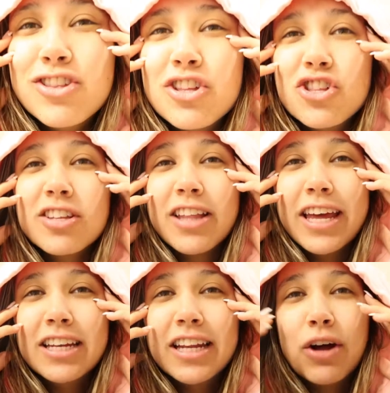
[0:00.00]
and she's just
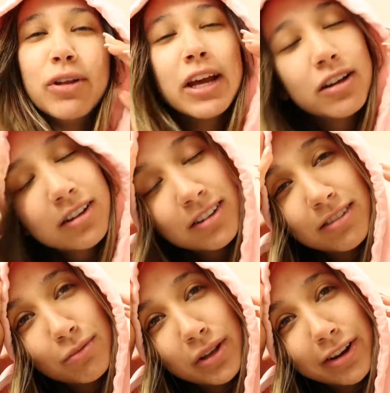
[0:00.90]
laying down like
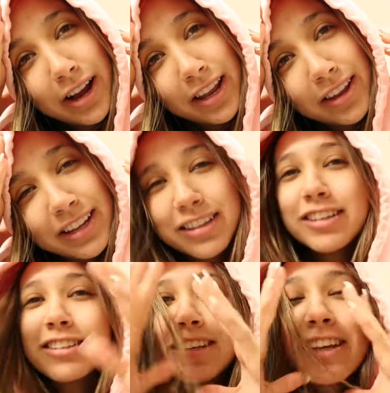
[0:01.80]
with her head like
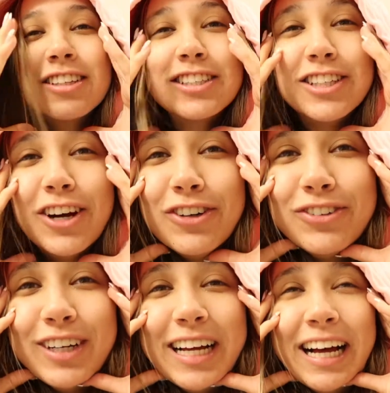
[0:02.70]
this.
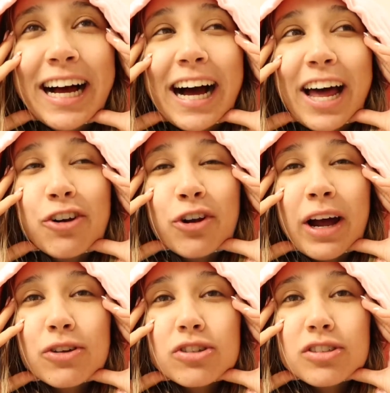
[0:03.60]
So I don't know
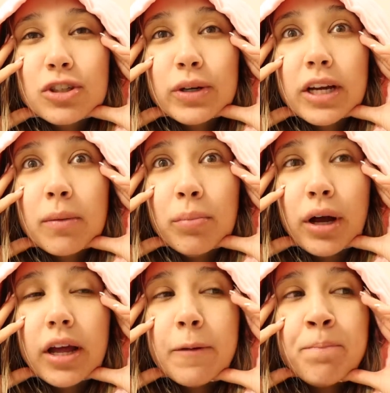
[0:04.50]
how she's doing,
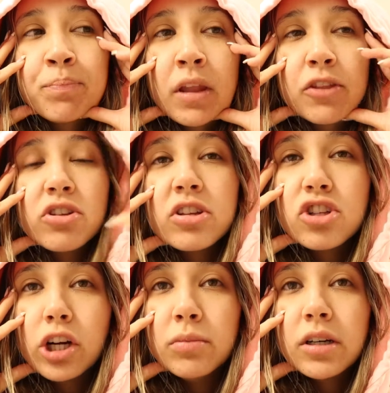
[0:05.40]
but there's a
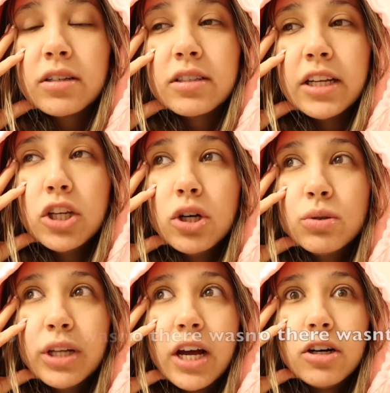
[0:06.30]
Starbucks in the
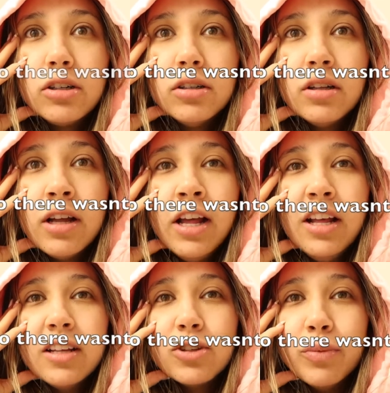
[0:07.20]
hotel.
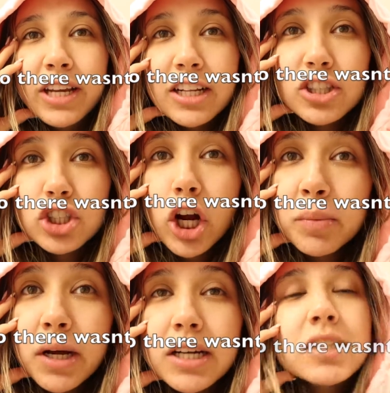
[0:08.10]
So I'm gonna get
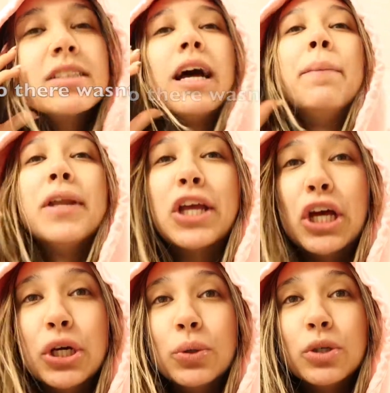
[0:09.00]
Starbucks. I'm gonna
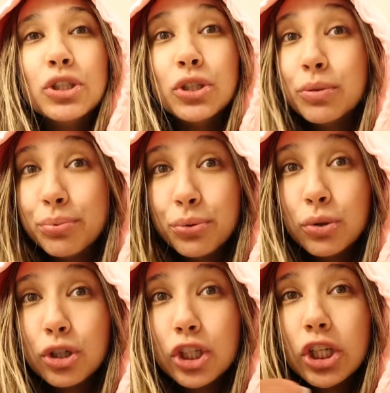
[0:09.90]
go to the
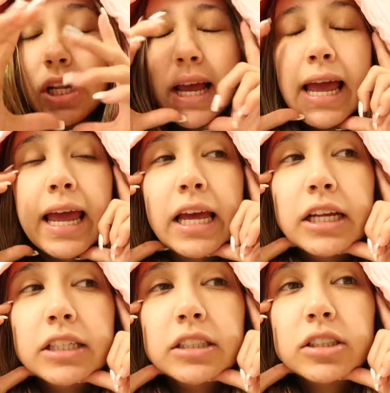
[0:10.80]
pool
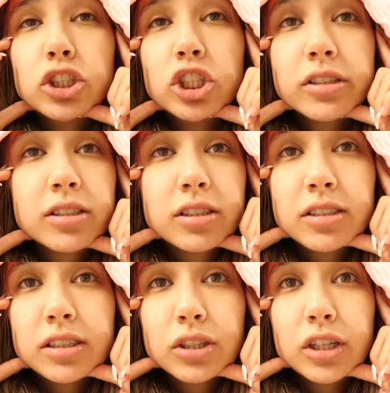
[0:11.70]
and
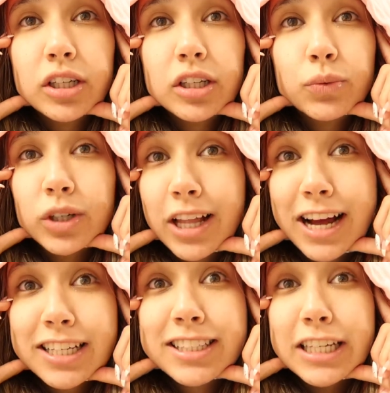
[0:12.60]
just
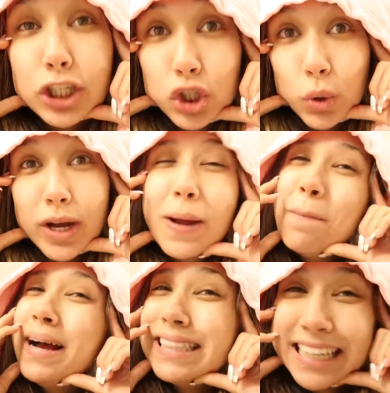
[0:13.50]
relax and enjoy
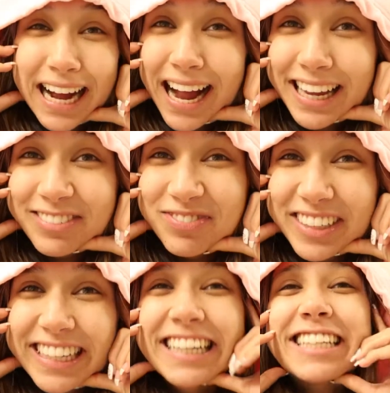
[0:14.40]
my time.